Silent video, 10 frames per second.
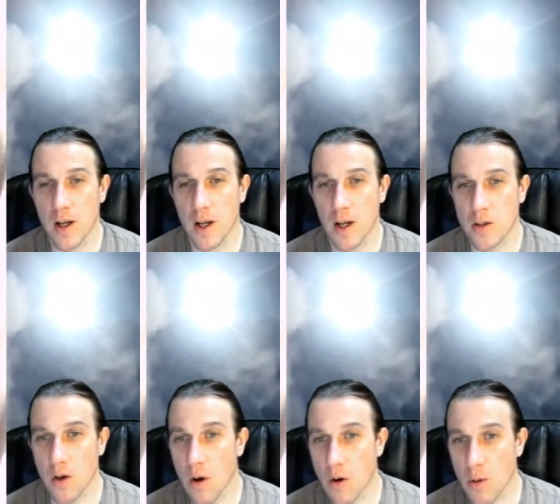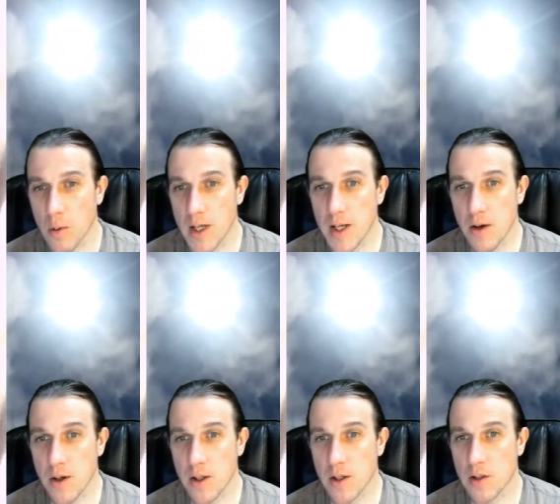Uh, so all the way down
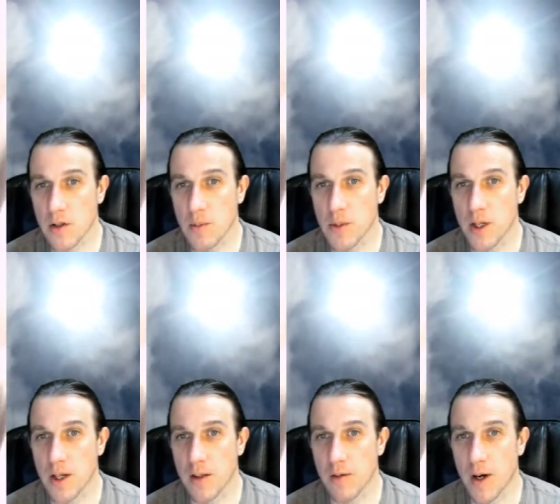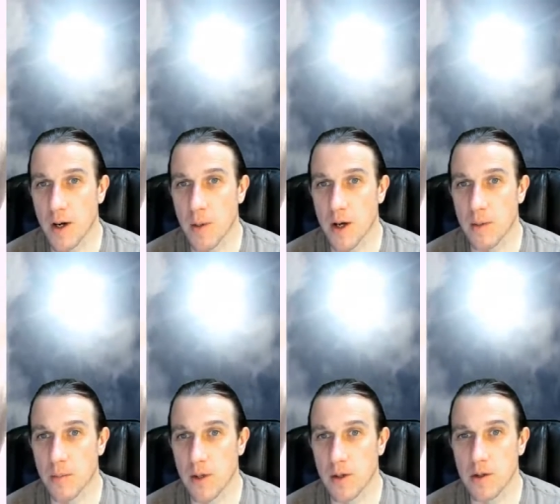in the description at the very bottom,
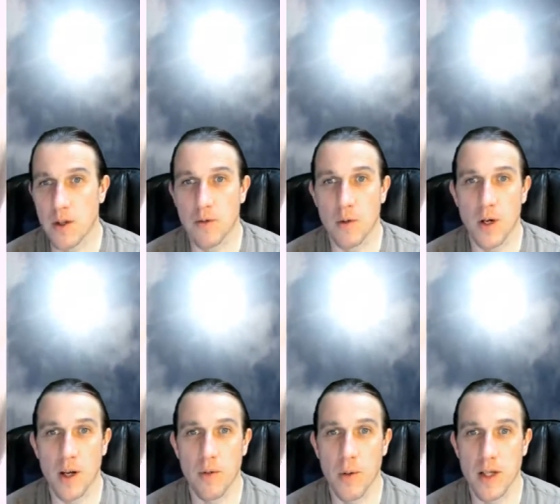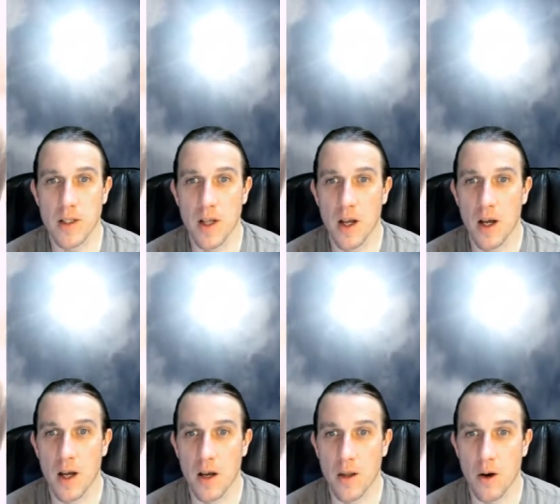those are the four giveaways.
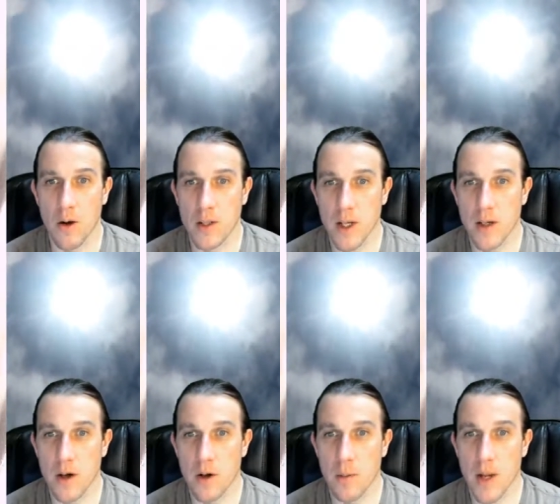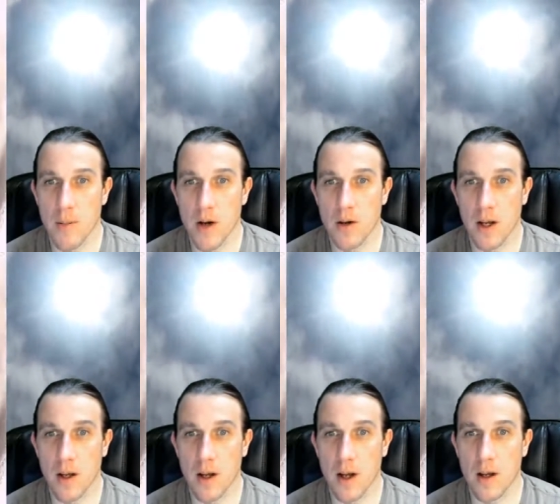Uh, they're all ten dollar PayPal
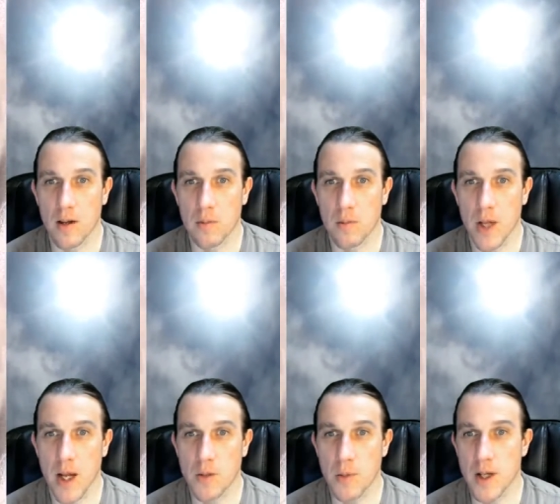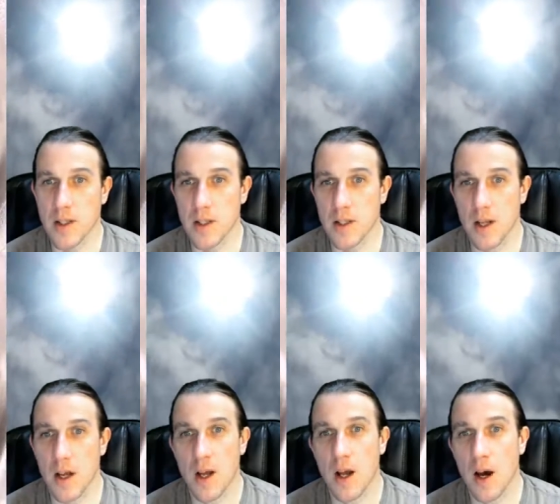uh, cash prizes.
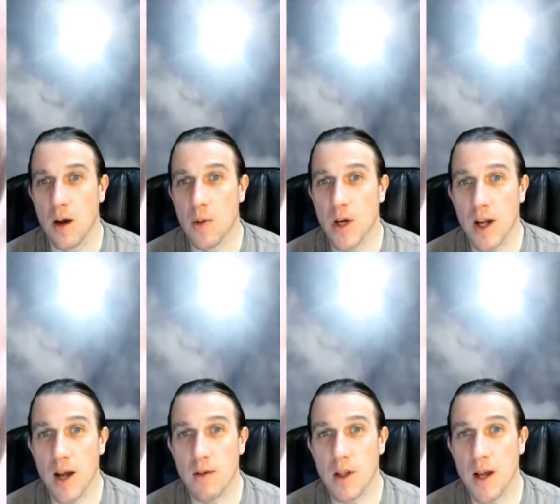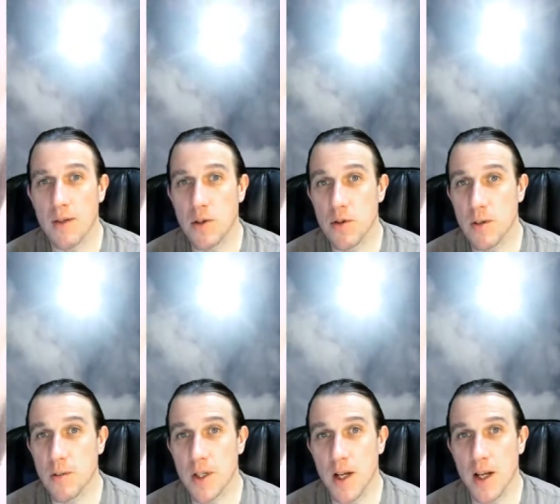Uh, we're going to have a live stream
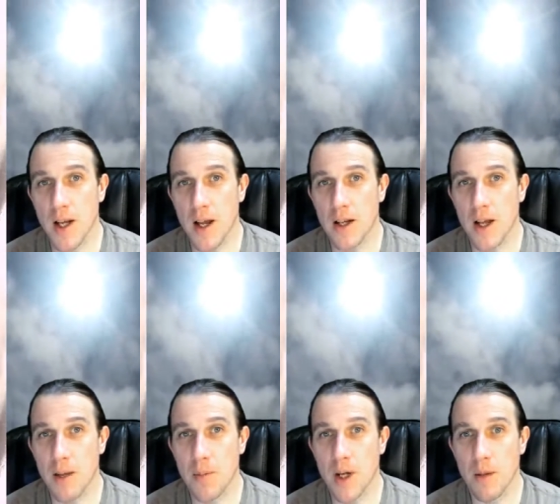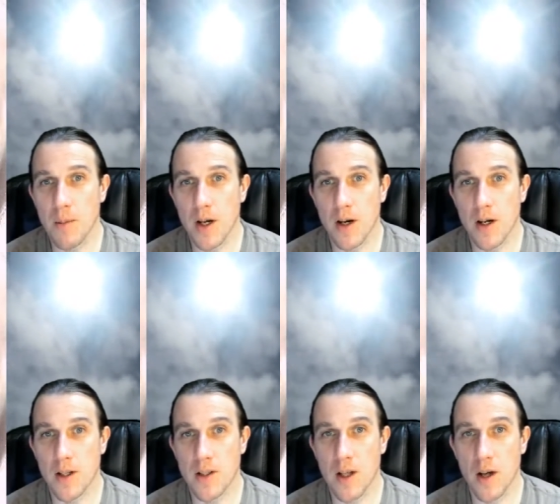tonight at nine P M here.
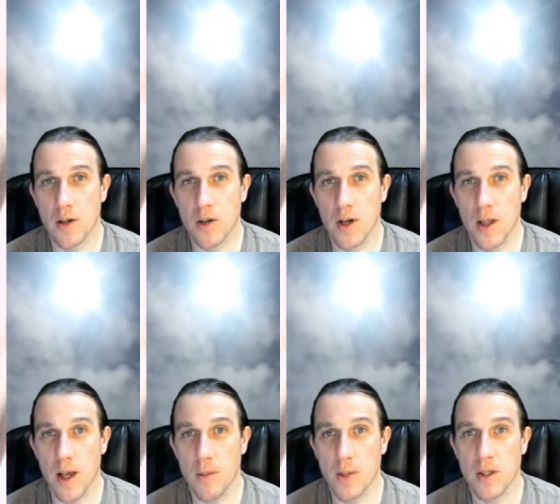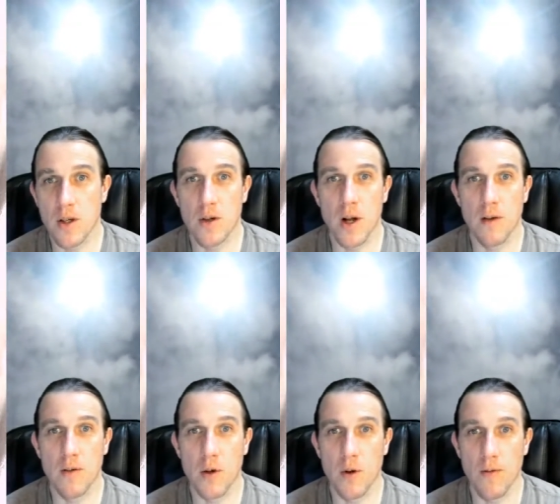It's the hundredth episode of
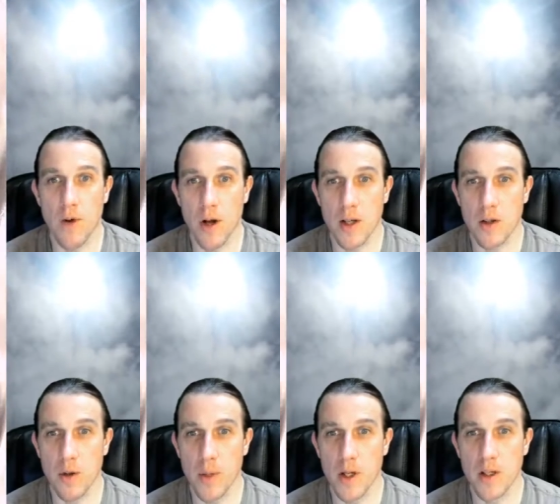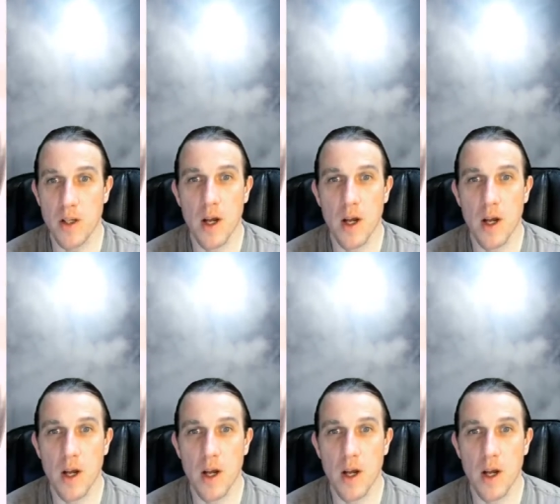The Coin Vault Has Opened.